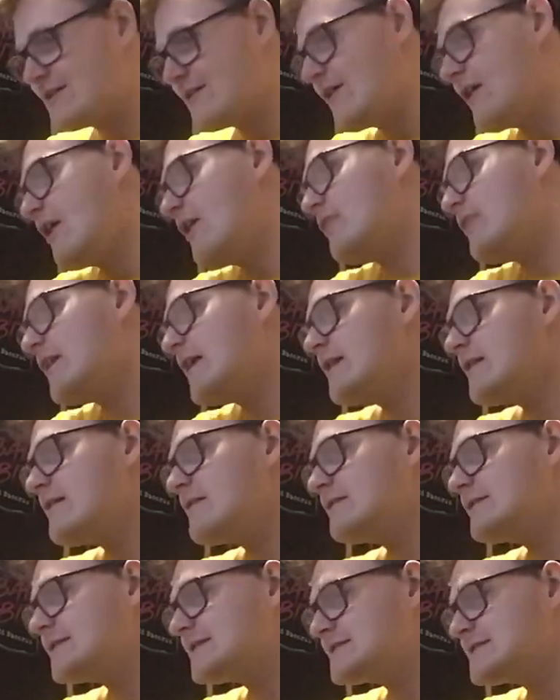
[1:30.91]
They
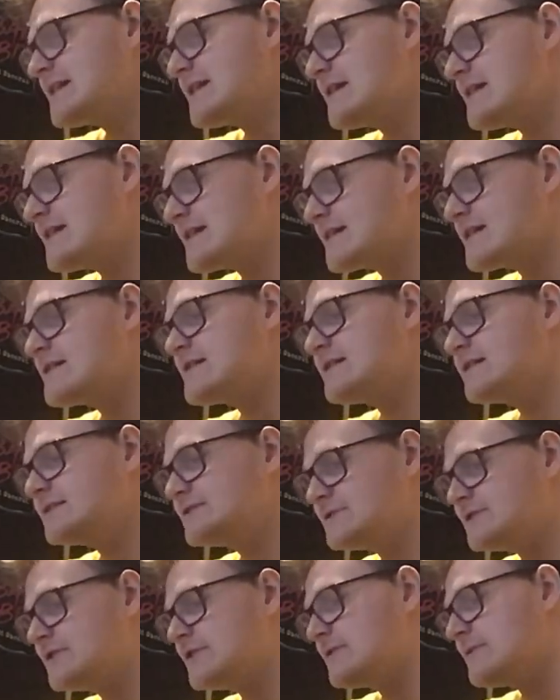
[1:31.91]
only say you
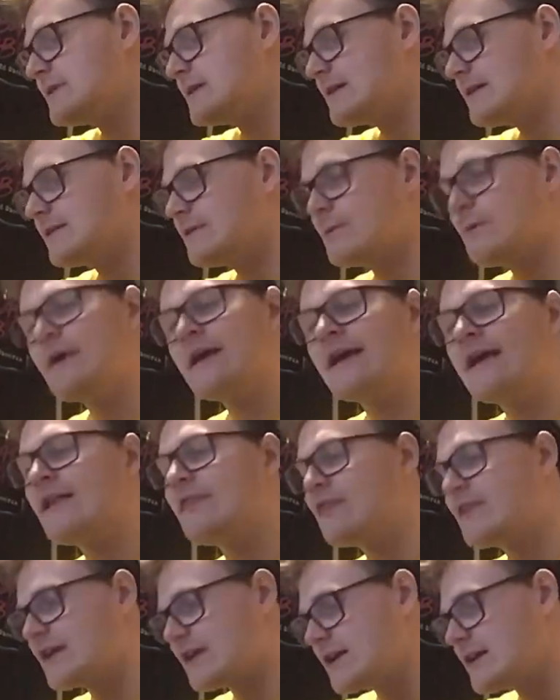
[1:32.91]
can't do it
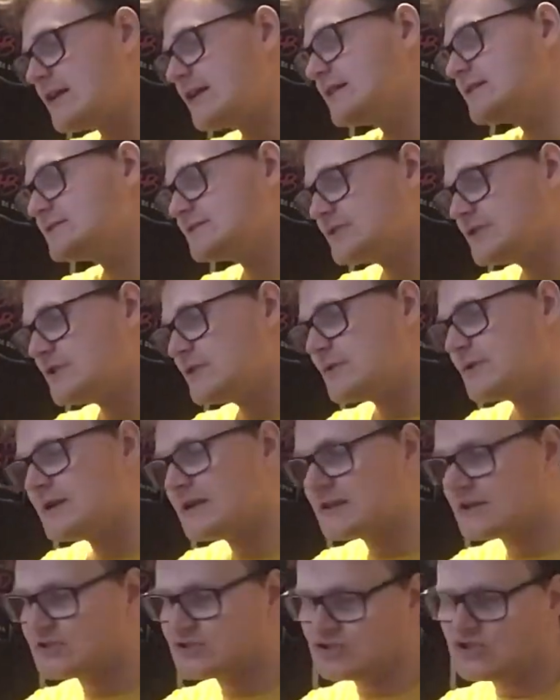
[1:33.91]
when they can't do
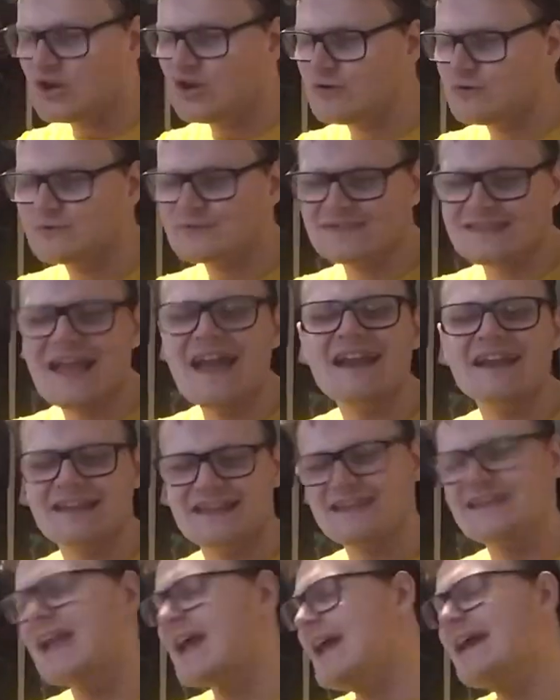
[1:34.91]
it. Don't let
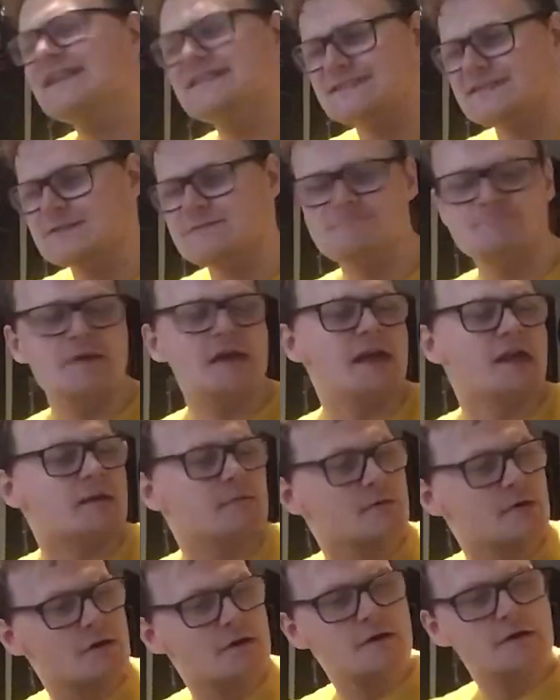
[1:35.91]
it get you,
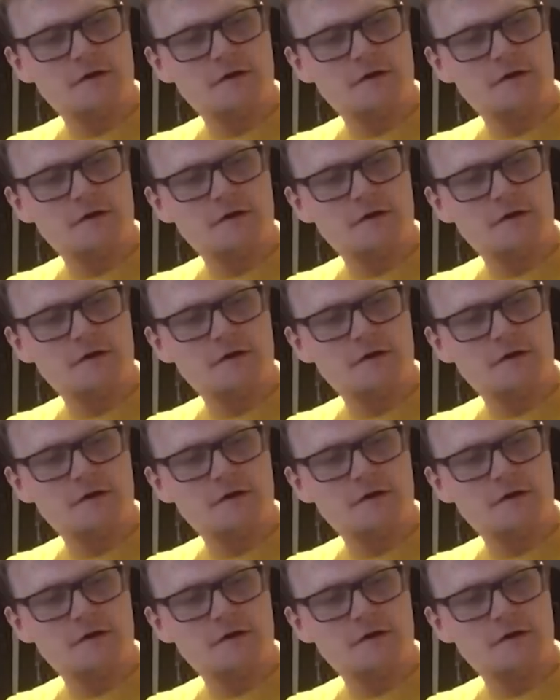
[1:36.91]
babe.